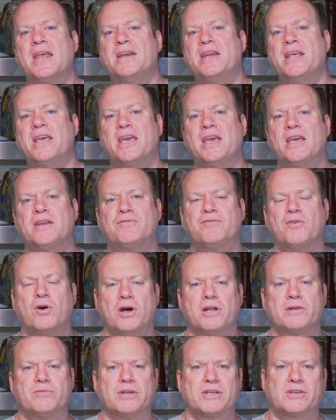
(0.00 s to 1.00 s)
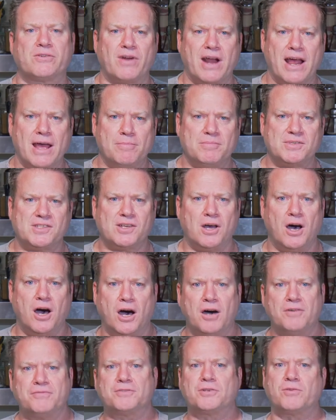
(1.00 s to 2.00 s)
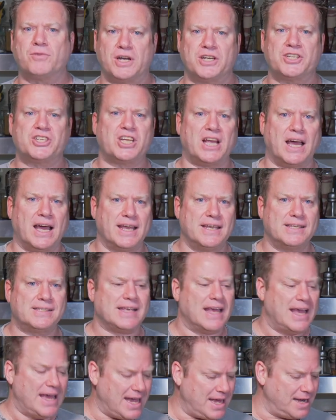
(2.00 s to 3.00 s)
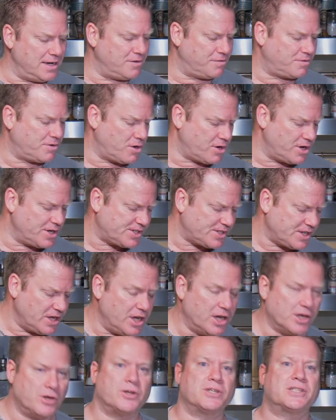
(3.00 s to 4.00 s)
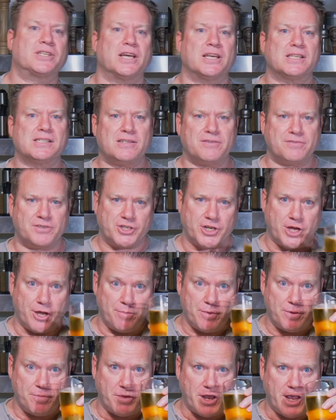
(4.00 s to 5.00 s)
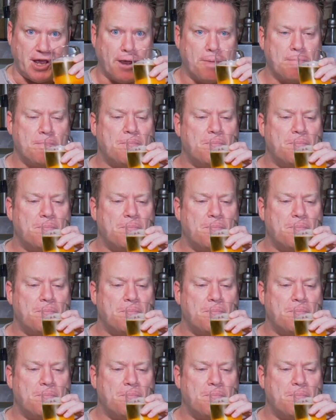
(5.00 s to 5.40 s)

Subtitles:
need 400 grams of crushed ice and of course a good guzzle of German beer.